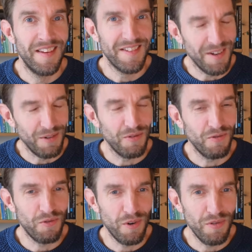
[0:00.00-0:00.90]
So
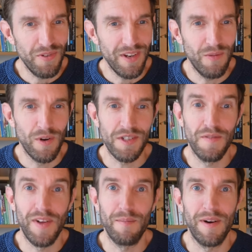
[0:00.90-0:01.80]
Groovy was
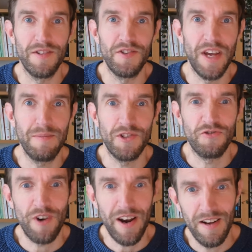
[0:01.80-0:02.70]
developed by James
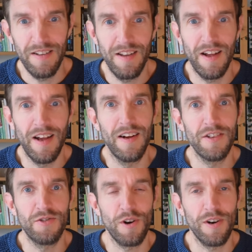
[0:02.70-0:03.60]
Strachan
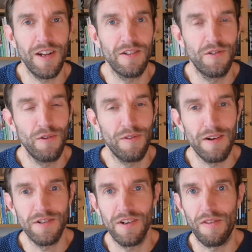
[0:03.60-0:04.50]
uh, starting in
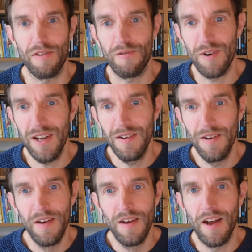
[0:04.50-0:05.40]
2003,
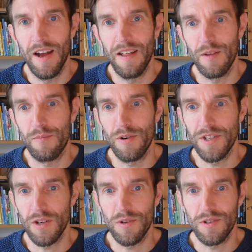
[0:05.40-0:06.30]
and the
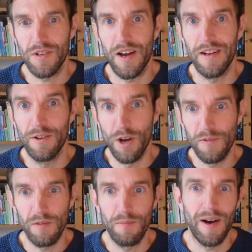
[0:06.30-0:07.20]
project was
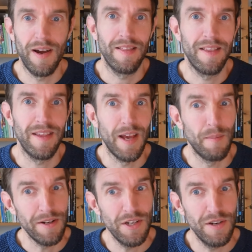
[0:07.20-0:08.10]
adopted by the
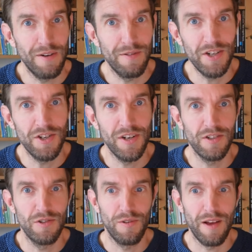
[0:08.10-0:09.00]
Apache Foundation
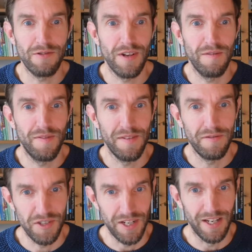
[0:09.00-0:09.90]
in
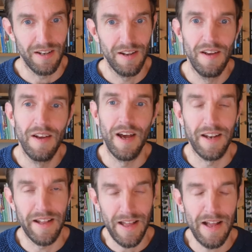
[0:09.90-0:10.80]
2015,
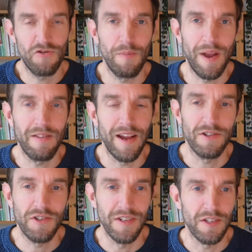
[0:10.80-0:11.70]
and it has remained
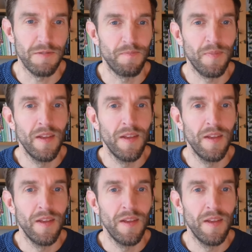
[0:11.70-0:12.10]
there since.